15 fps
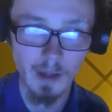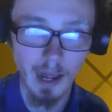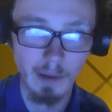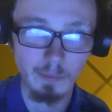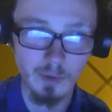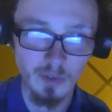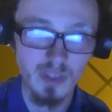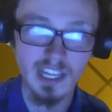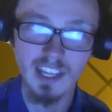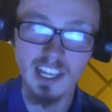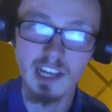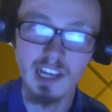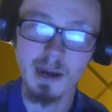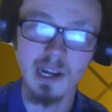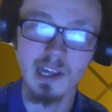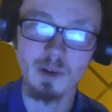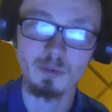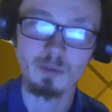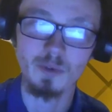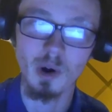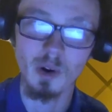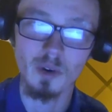I was thinking about it in a
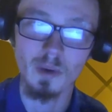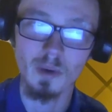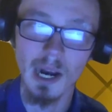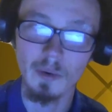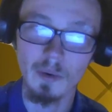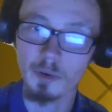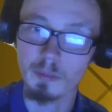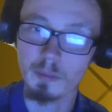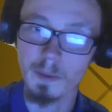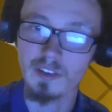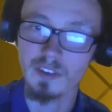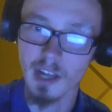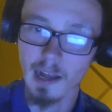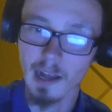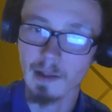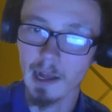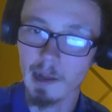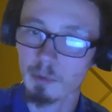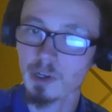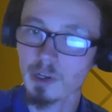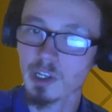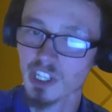far too narrow space. I
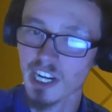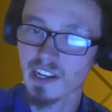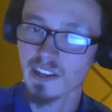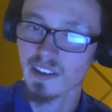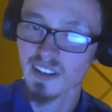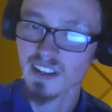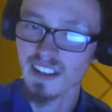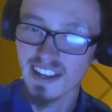appreciate.